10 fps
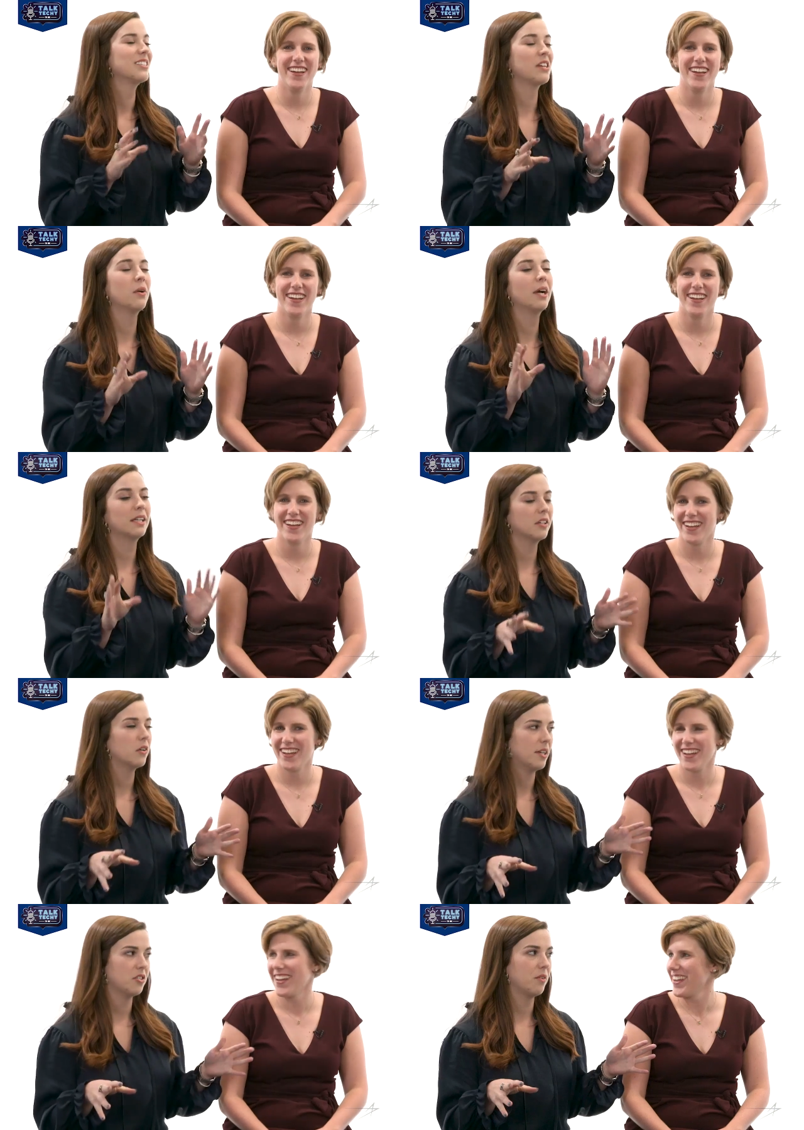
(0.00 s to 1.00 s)
Speaker 1: So
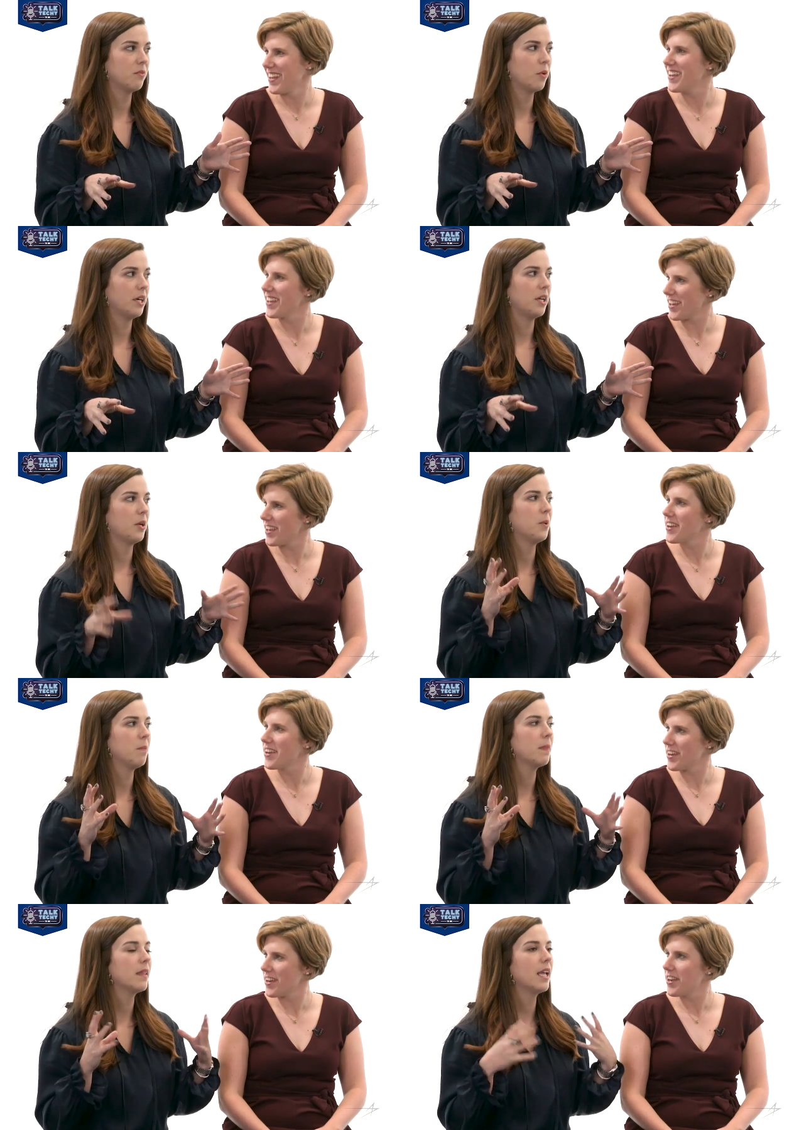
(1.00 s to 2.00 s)
another question for
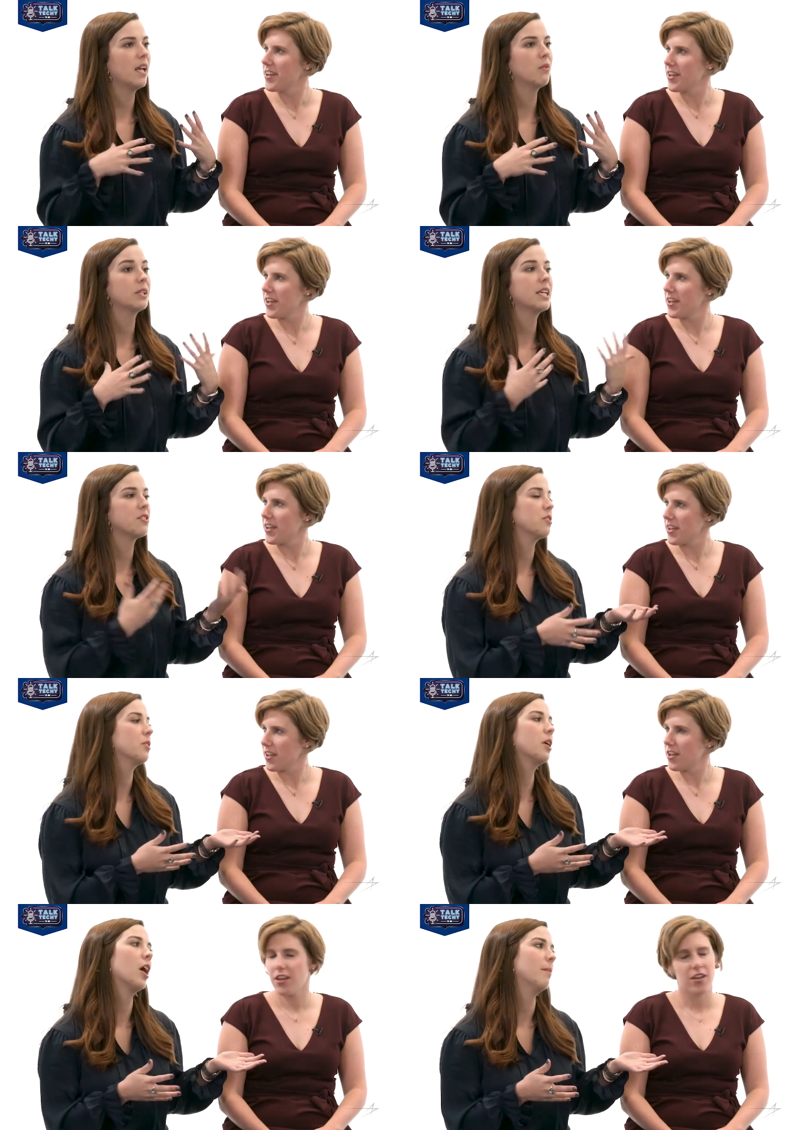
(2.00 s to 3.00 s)
you in relation
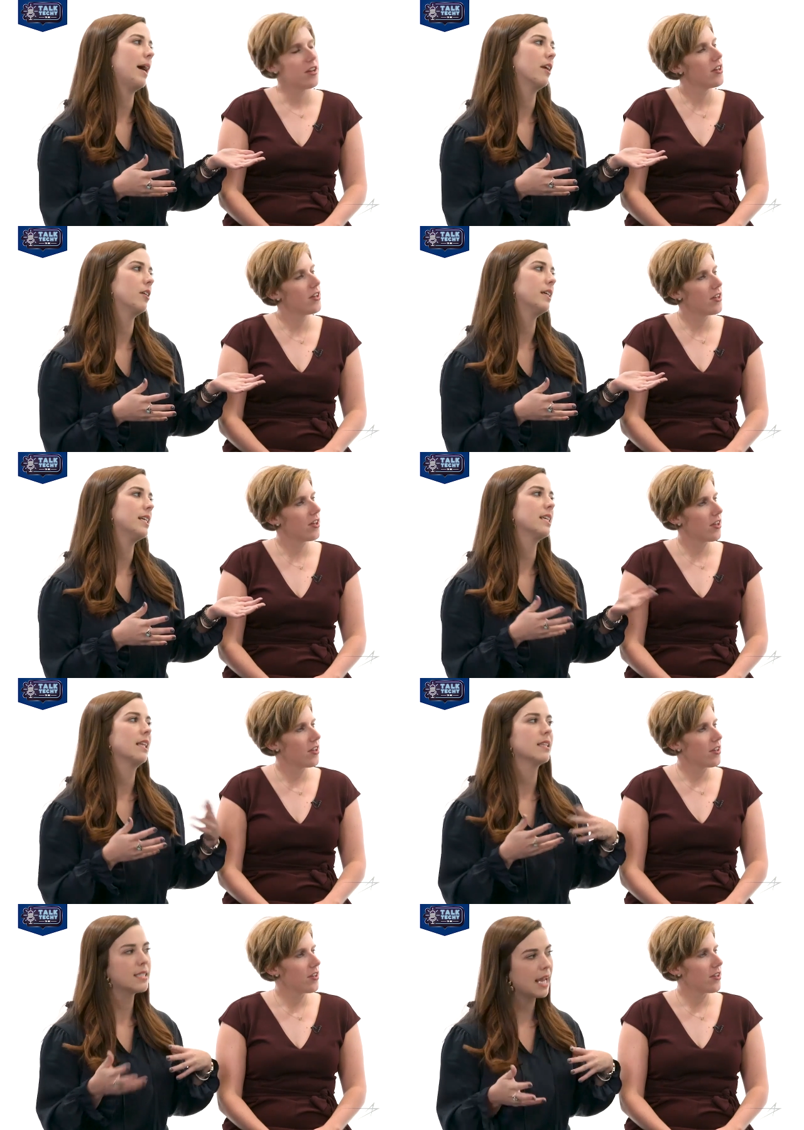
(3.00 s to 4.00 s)
to a car battery. Is
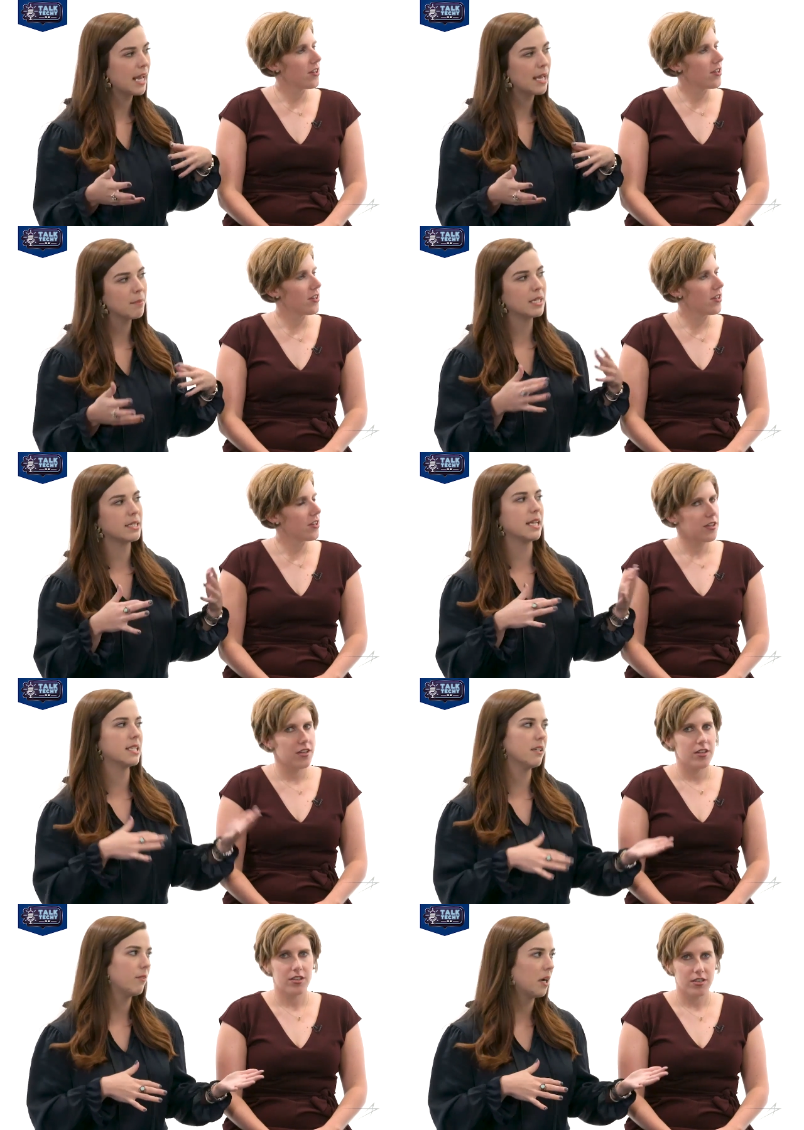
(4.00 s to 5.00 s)
that the same? Is
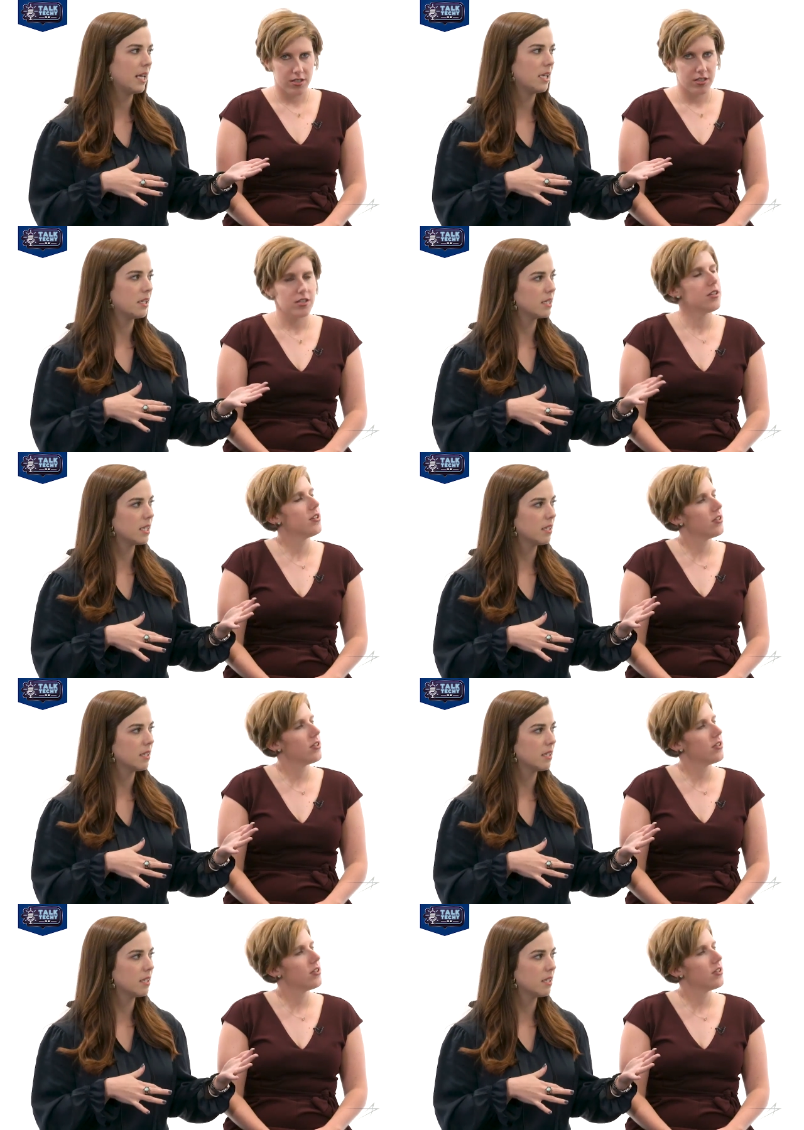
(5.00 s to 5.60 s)
that different?